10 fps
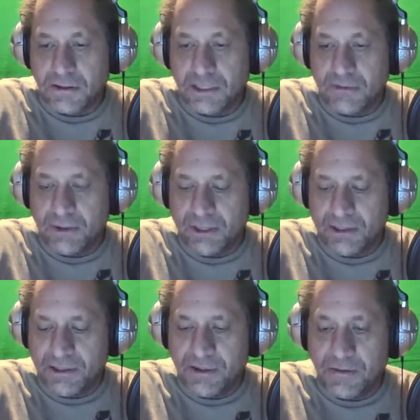Why
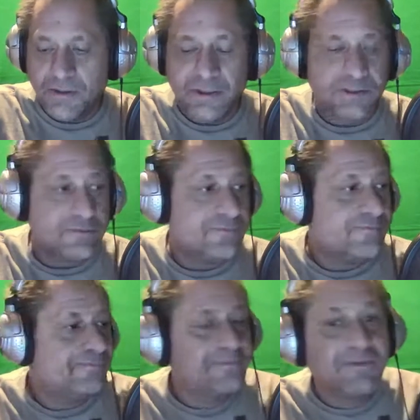does it do all this?
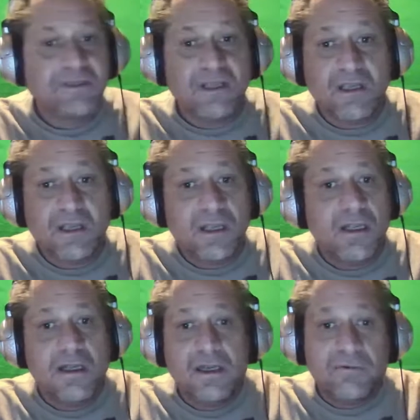
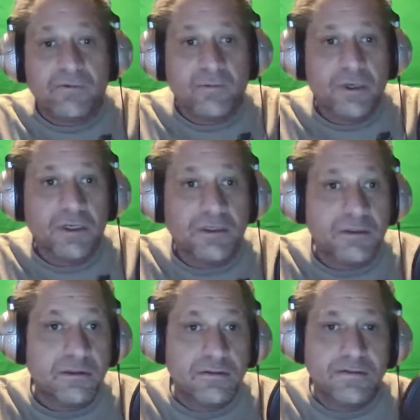Never
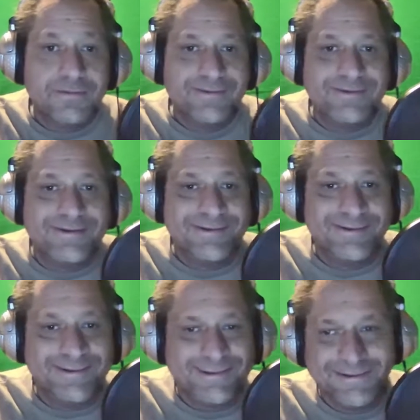mind.
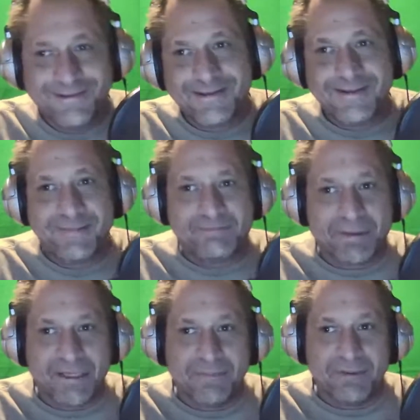Let it
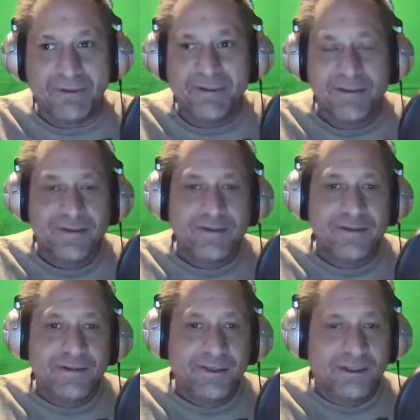beep.
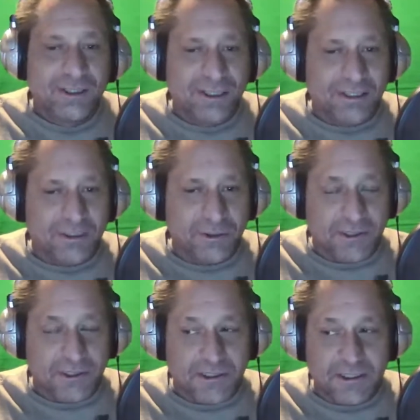Let it do
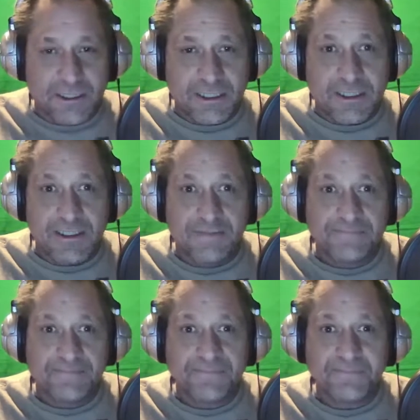its thing.
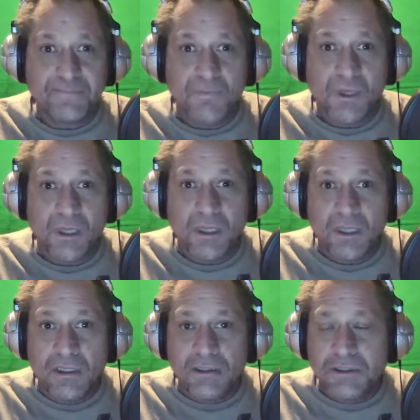
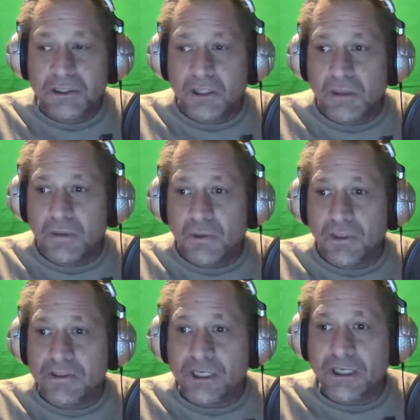So we're
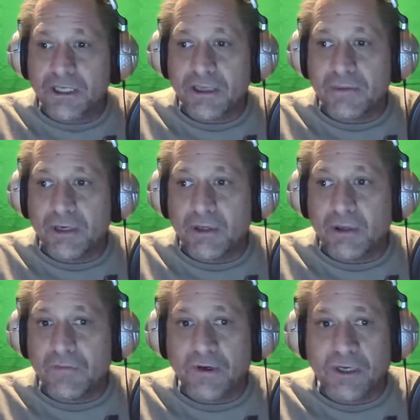talking about
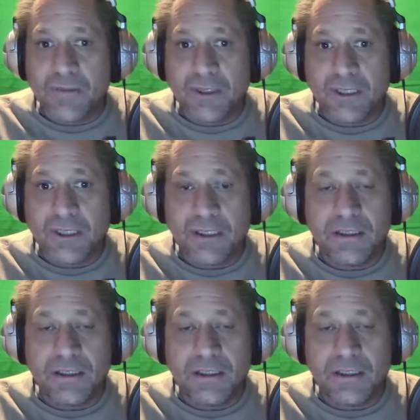overcoming.